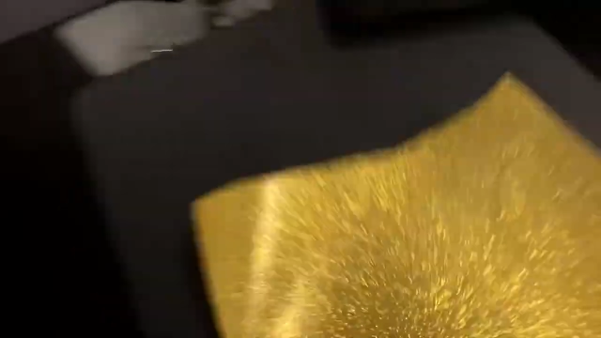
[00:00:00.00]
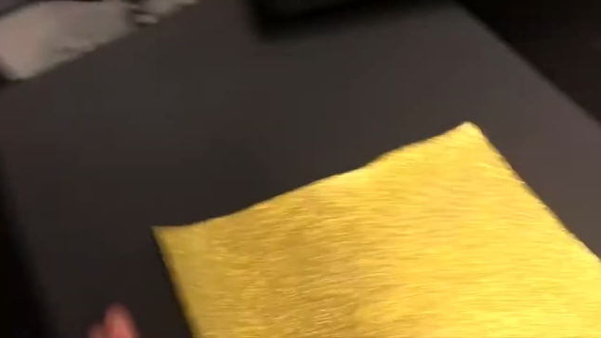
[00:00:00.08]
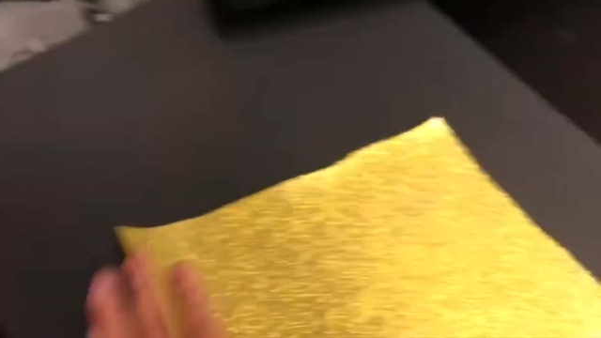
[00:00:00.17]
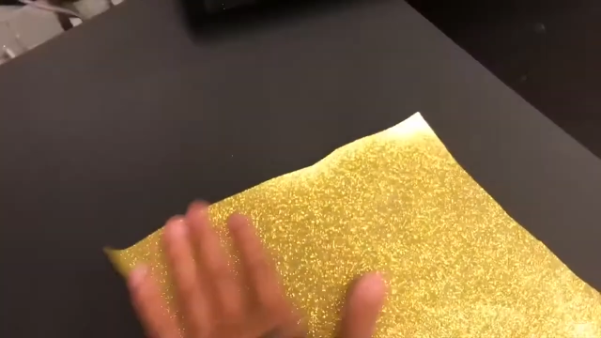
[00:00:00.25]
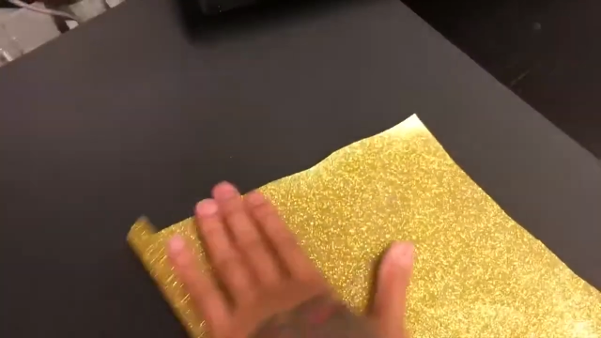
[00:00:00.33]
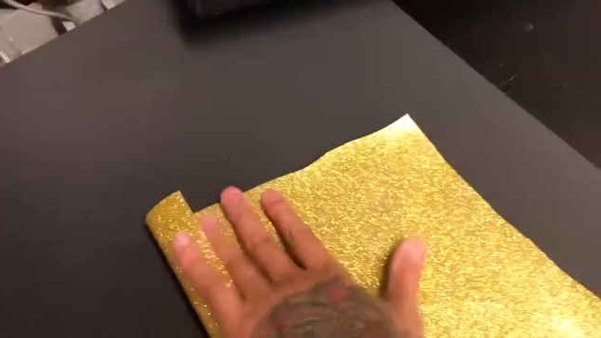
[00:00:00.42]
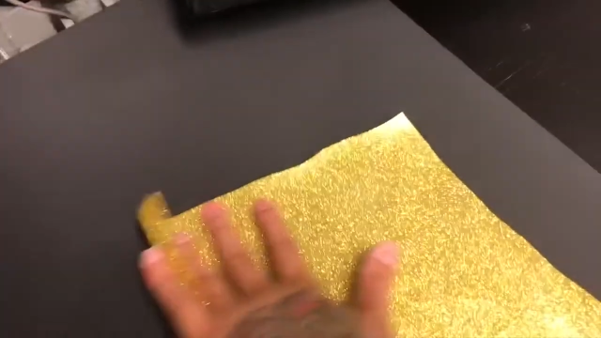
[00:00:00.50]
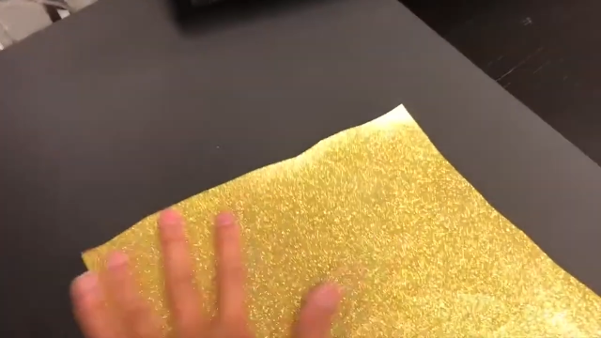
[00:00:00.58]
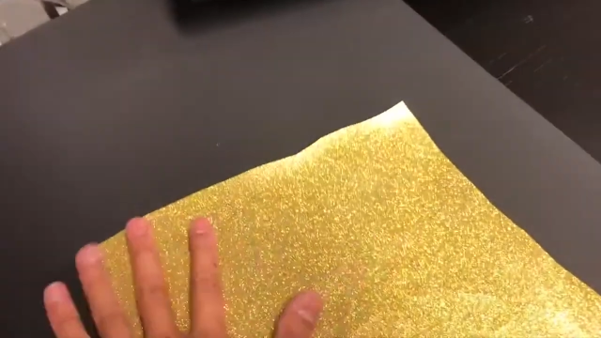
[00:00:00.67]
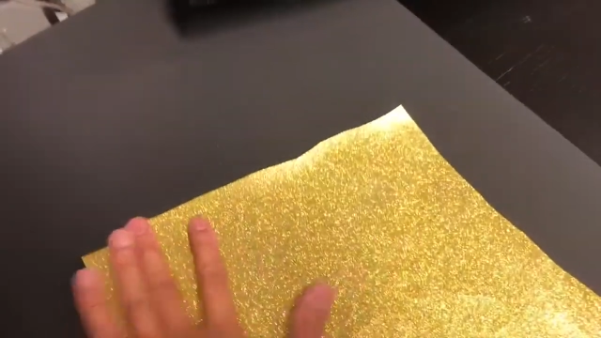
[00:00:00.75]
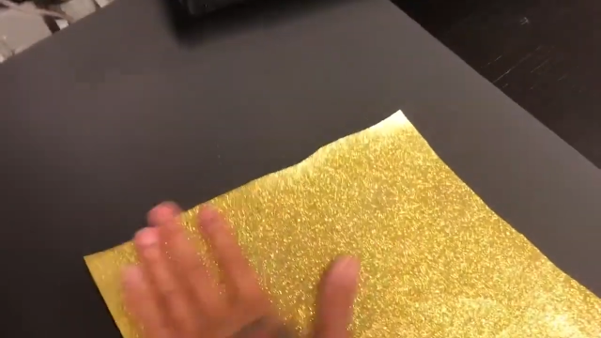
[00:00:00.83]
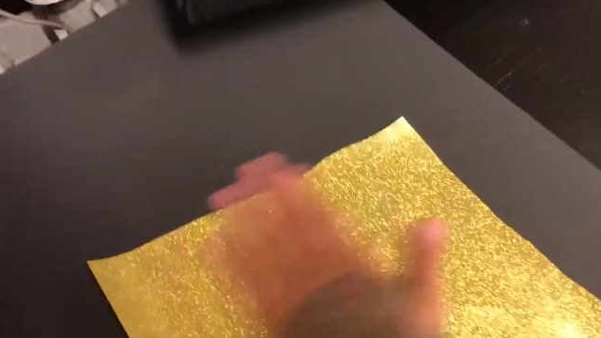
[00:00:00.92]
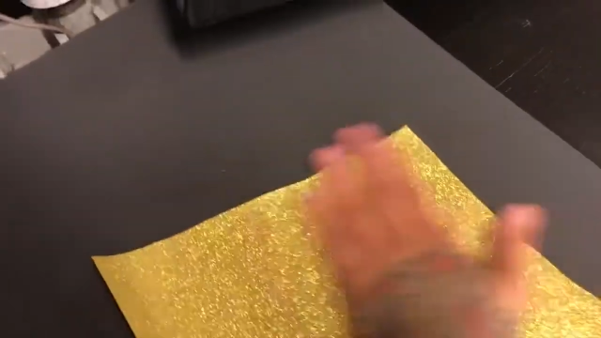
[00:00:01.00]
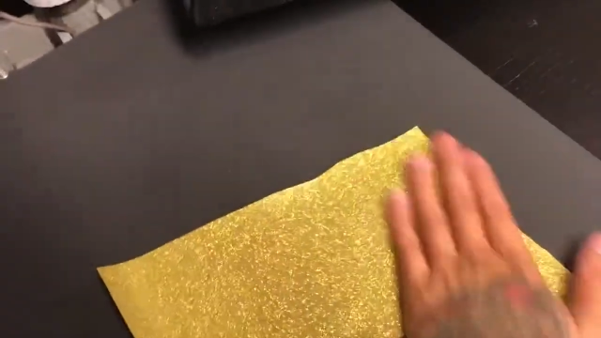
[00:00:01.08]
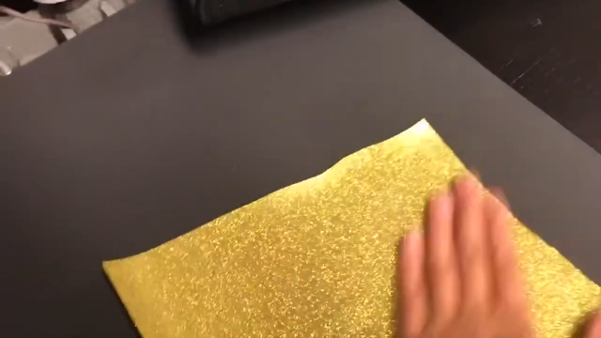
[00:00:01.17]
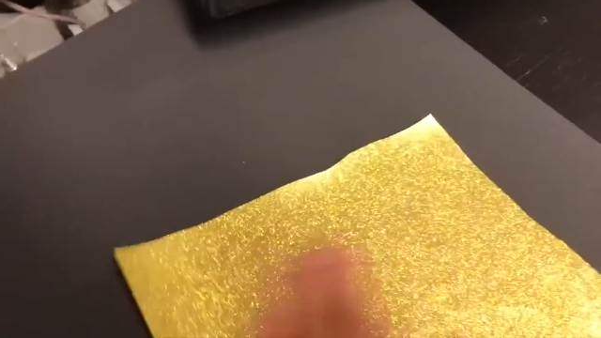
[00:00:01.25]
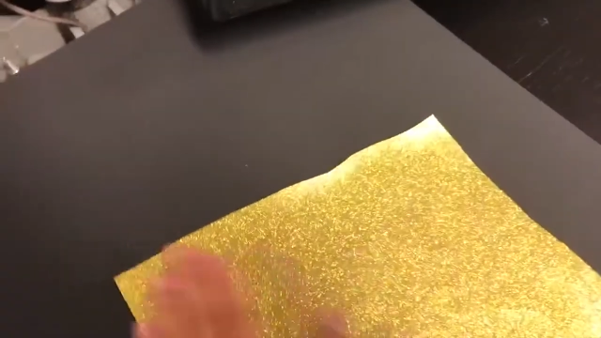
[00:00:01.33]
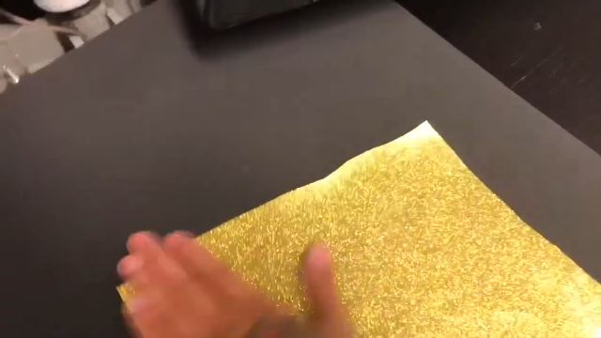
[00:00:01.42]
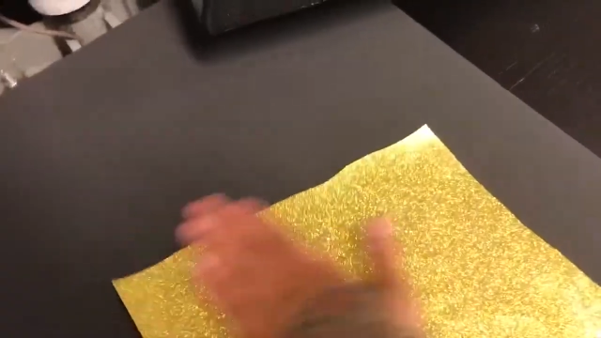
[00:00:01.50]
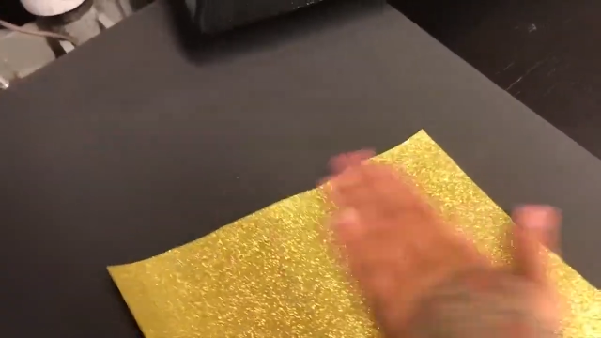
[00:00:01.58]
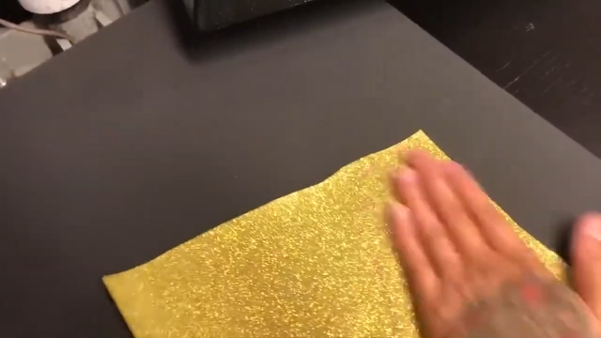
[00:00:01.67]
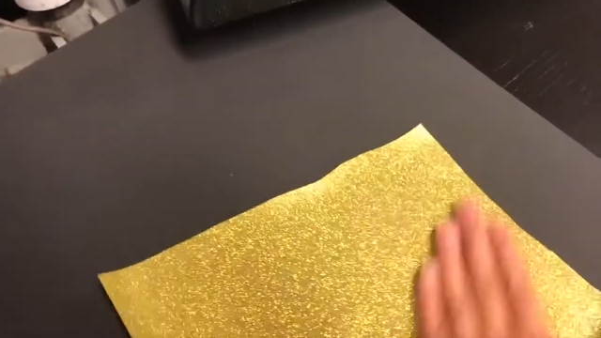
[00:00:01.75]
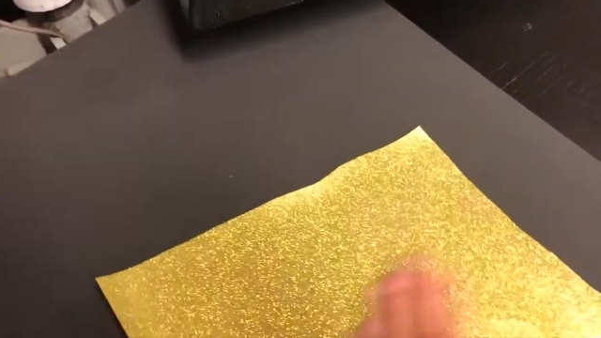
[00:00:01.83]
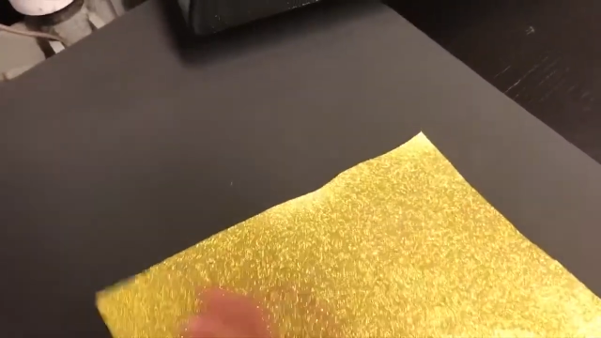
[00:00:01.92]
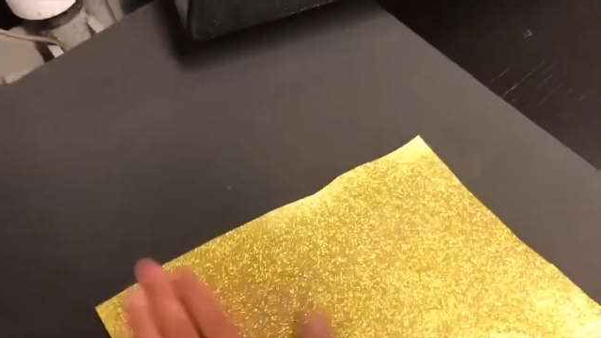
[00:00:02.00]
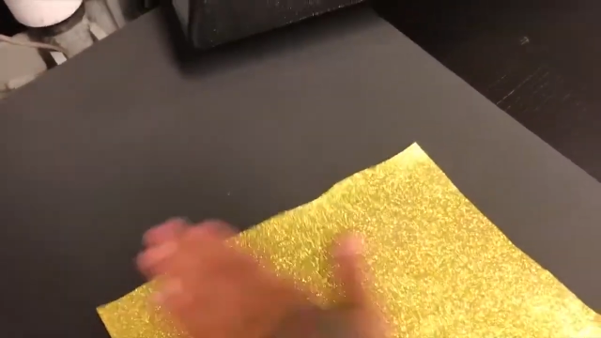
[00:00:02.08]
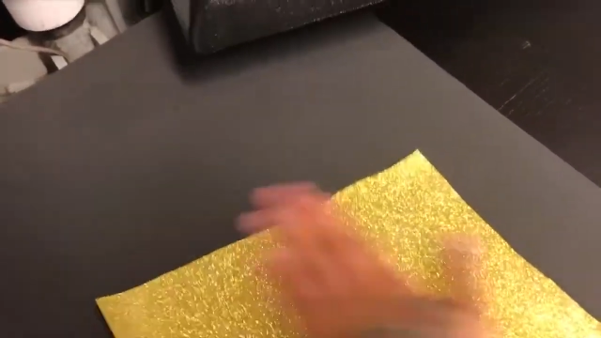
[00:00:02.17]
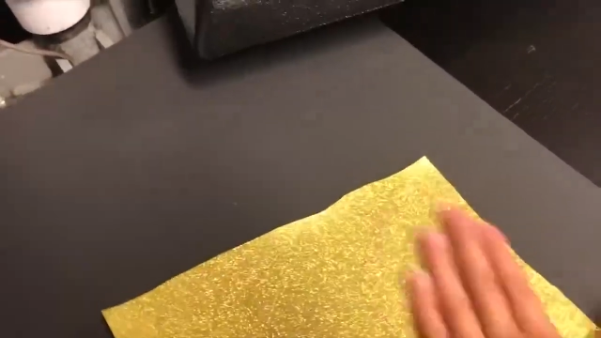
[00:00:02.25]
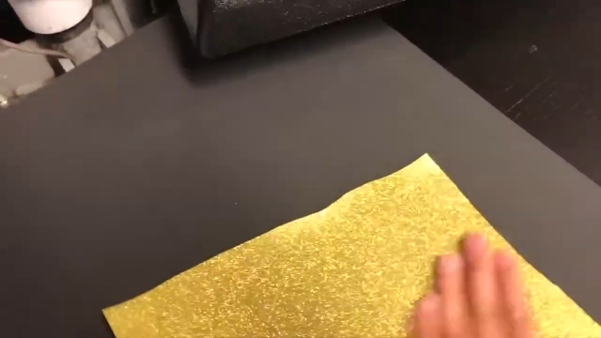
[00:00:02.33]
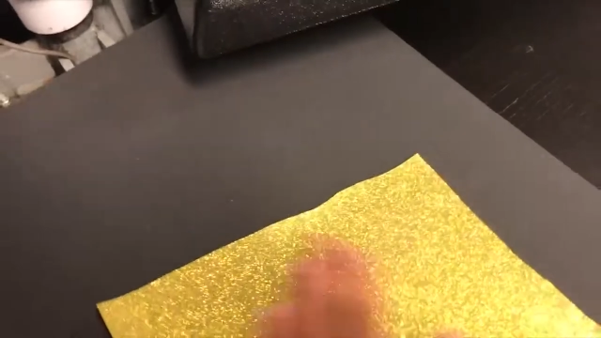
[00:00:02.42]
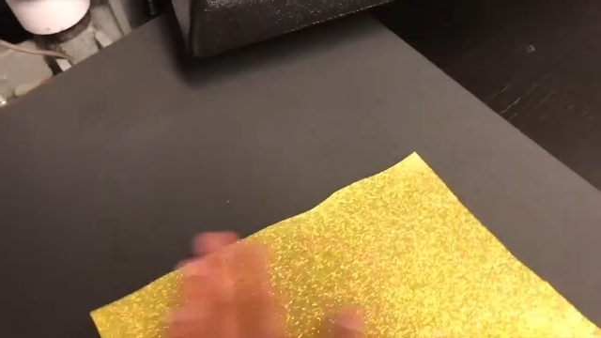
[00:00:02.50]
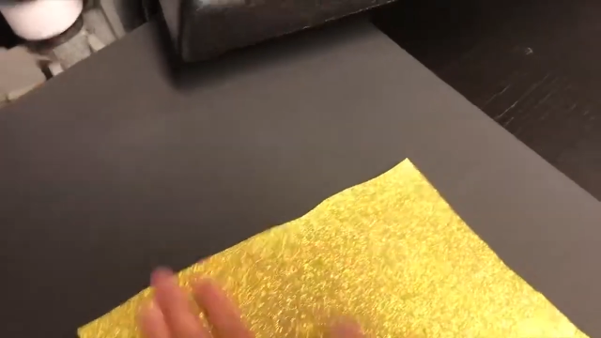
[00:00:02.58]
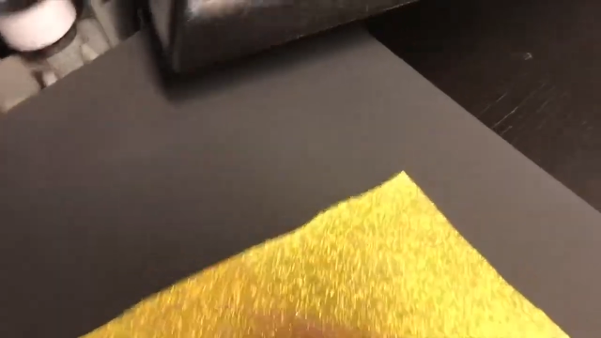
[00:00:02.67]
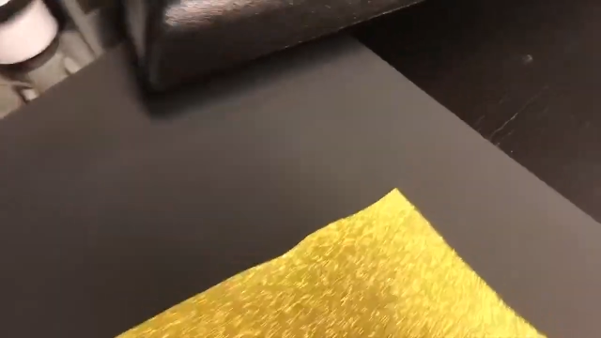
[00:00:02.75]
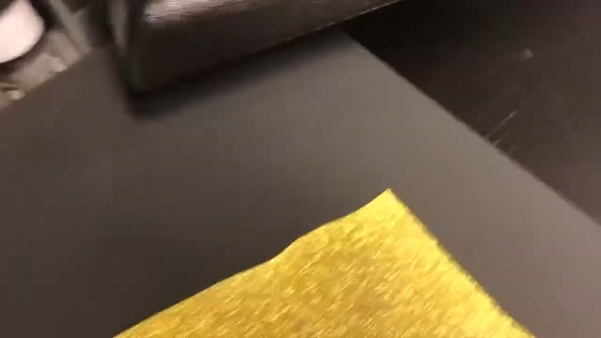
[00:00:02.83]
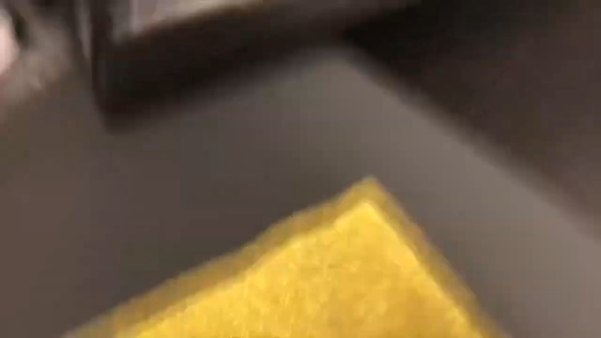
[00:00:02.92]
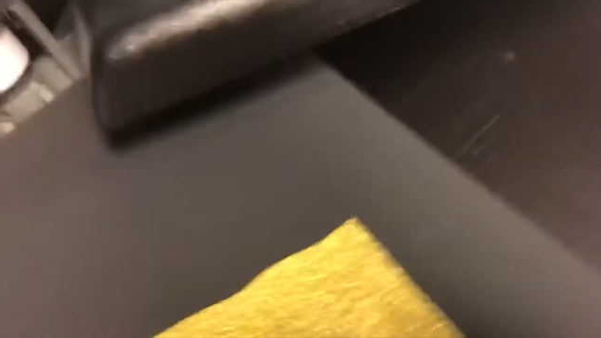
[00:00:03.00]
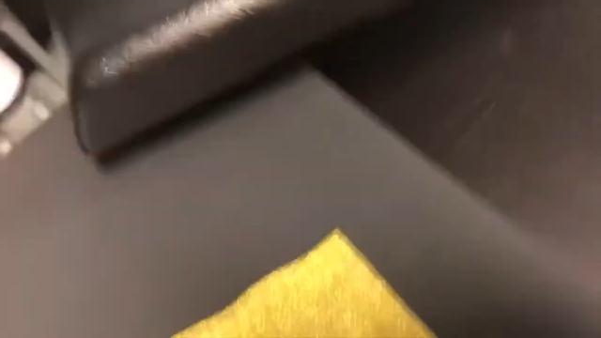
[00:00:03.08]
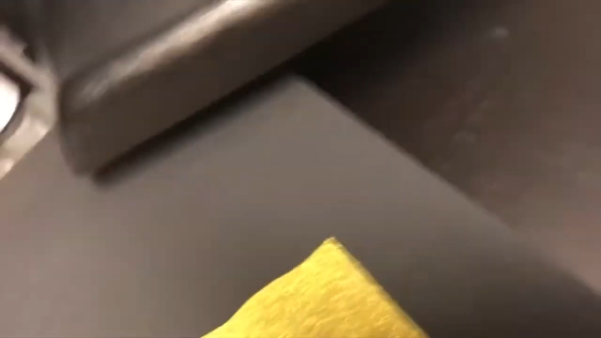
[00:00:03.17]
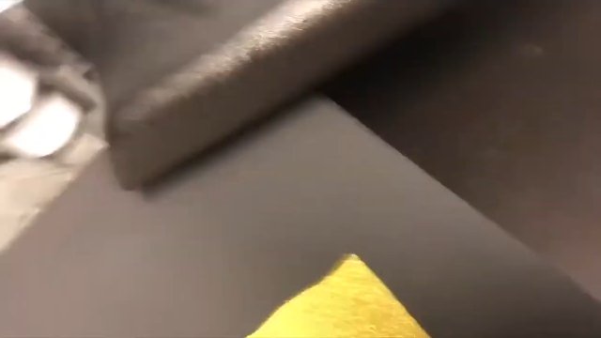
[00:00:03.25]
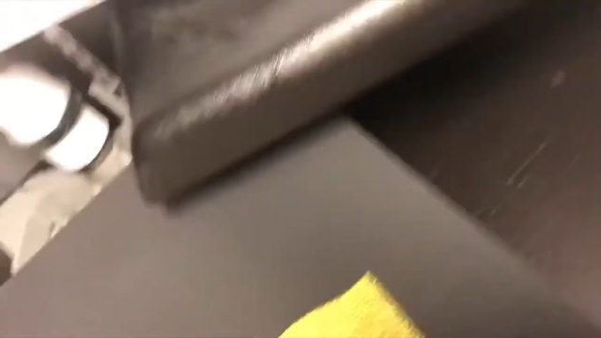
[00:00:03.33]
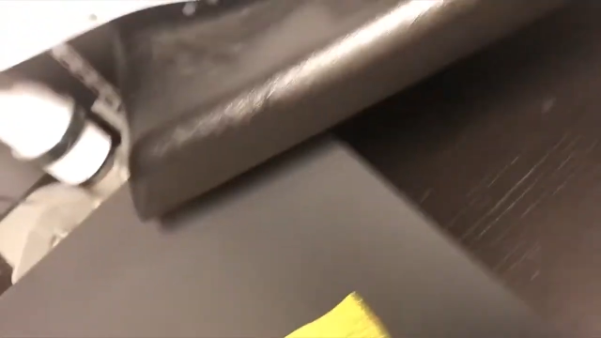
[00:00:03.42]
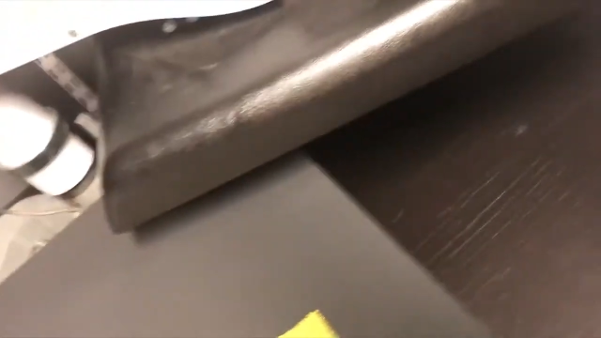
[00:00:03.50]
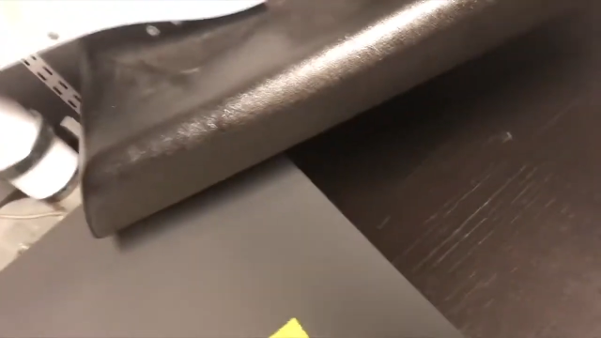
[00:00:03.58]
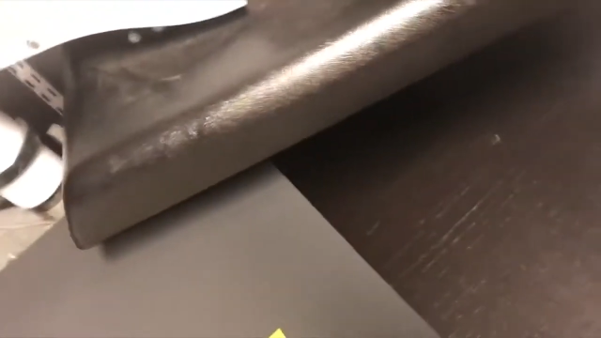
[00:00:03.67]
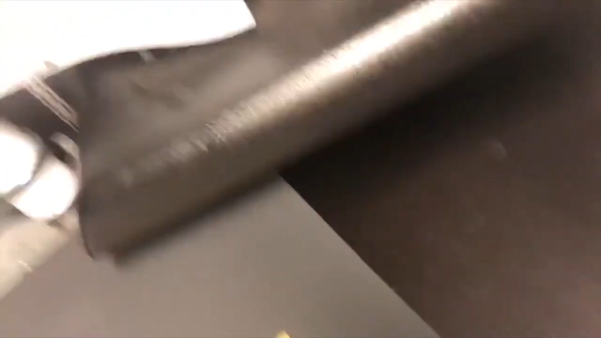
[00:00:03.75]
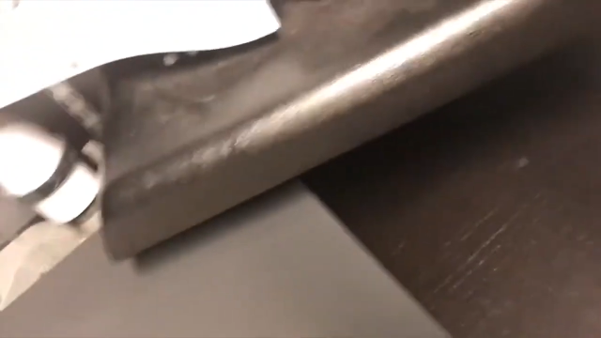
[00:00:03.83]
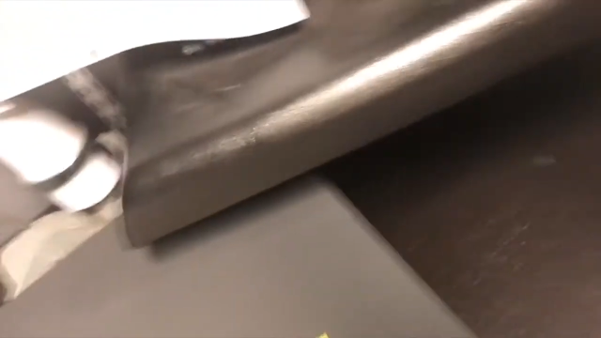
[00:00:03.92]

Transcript: No face is visible, so there are no lips to read.